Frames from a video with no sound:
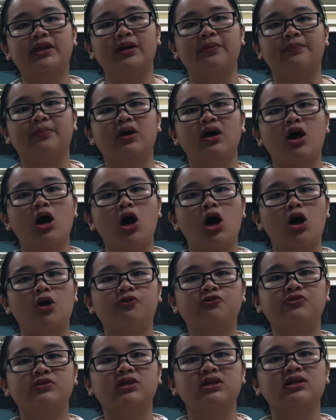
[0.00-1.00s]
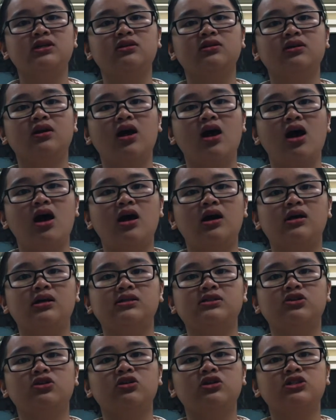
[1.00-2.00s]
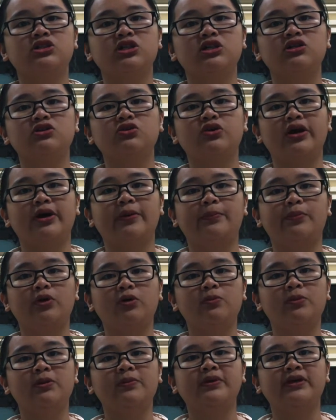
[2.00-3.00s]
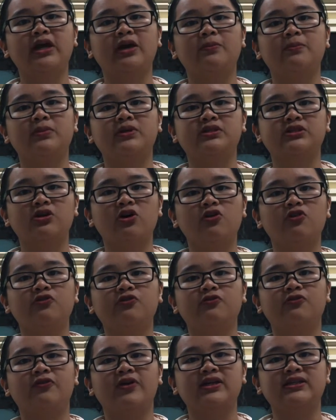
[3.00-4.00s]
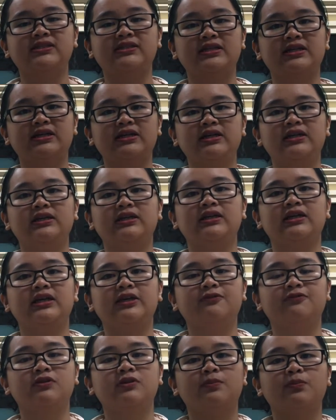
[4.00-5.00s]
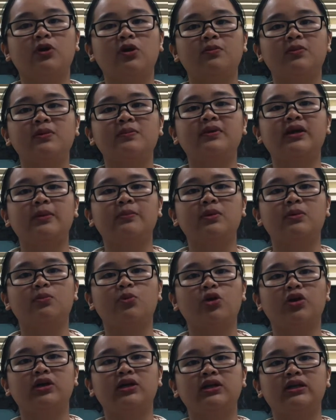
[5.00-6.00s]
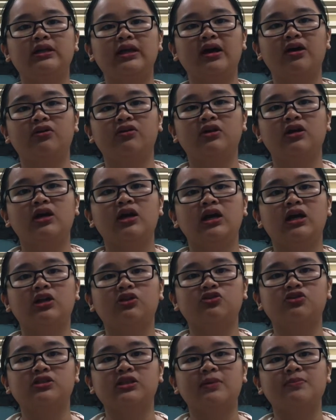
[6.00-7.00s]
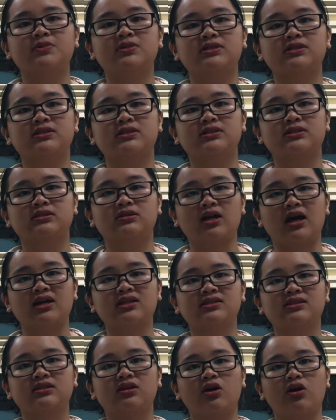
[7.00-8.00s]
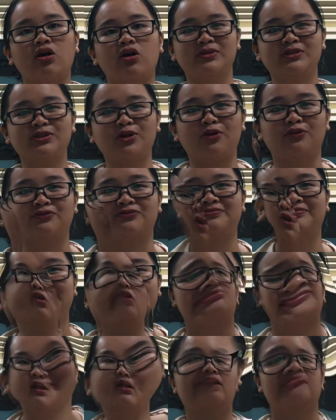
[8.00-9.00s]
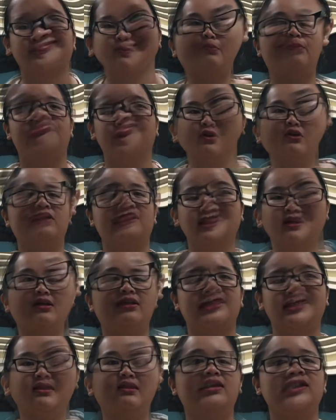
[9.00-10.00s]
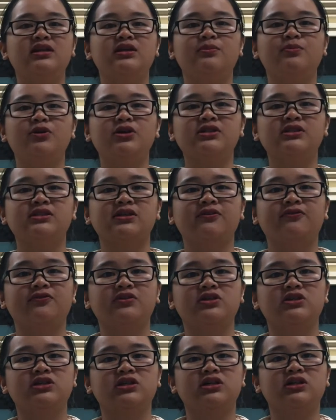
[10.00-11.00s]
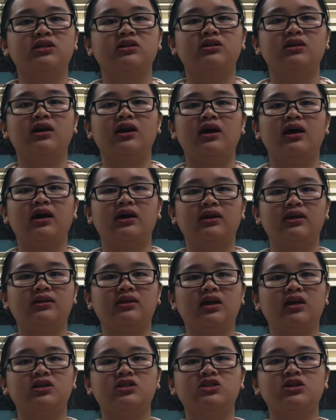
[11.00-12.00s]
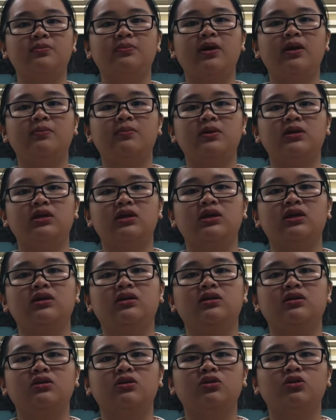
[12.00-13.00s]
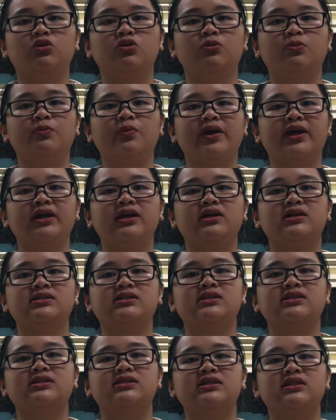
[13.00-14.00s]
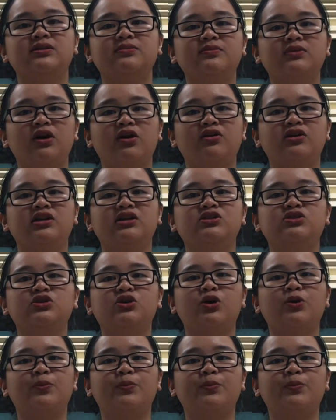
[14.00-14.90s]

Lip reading: up. Often, the solution to a problem can be solved faster if the problem can be broken down into sub-tasks to be solved. Modularity. The most efficient architecture may be to break a system down into